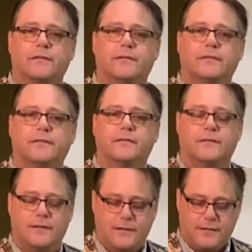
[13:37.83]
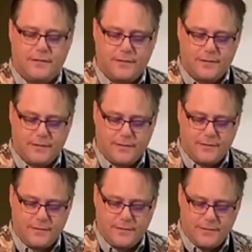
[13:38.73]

No one is speaking in this clip.